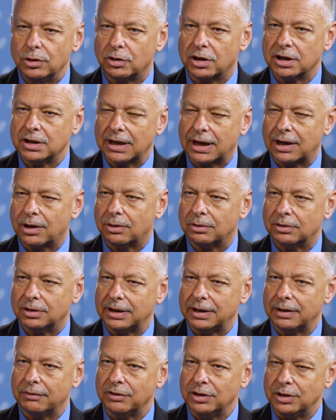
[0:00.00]
you can not
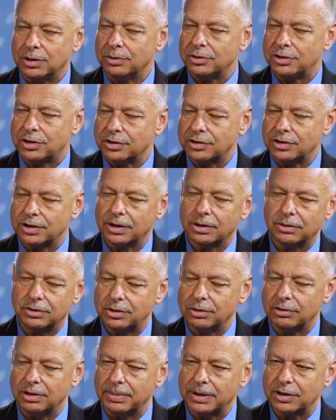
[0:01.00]
only reduce your
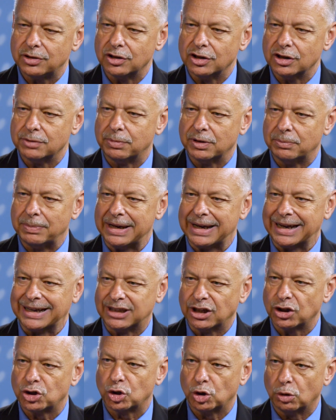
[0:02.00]
CO2 emissions, but make
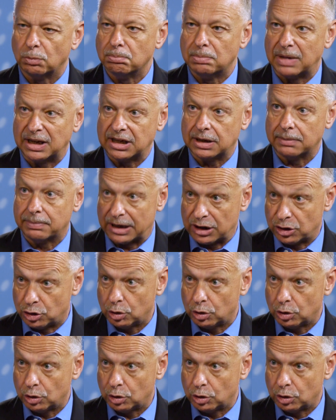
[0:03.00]
additional money by